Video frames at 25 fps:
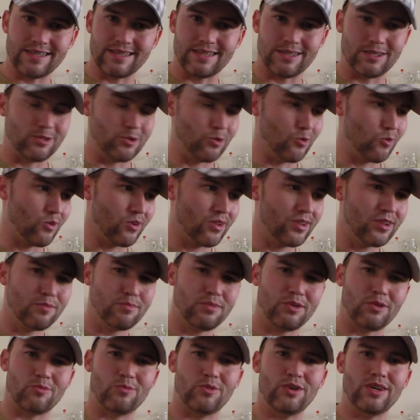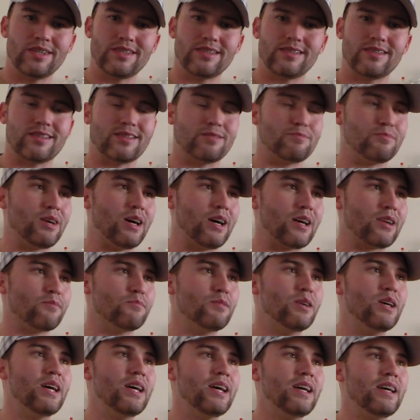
in the door, a little bit of rust on the bottom.